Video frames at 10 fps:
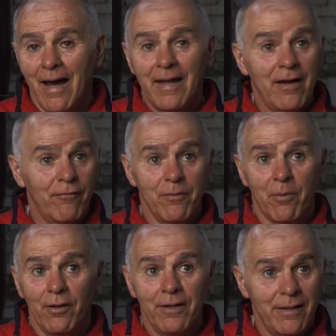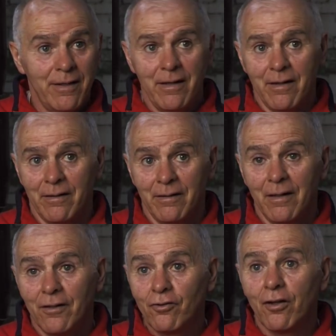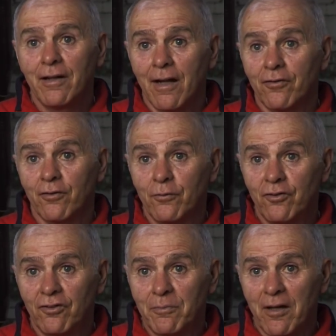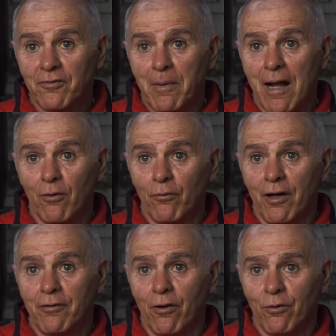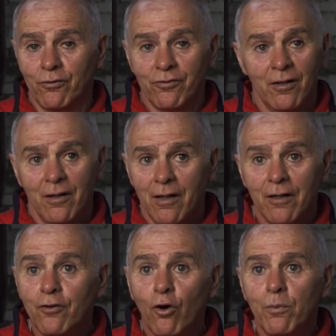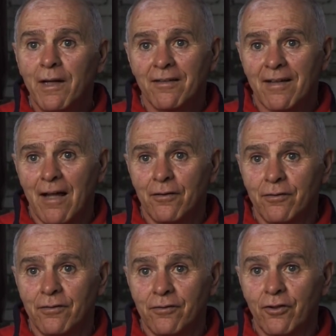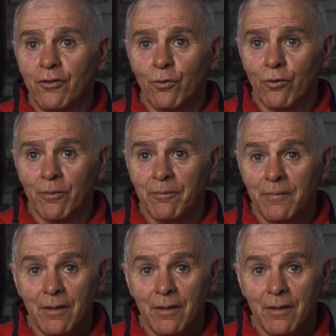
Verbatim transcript: And everybody in here, Johnny Nelson was his best pal, Ryan Rhodes. Nobody has anything to do with him.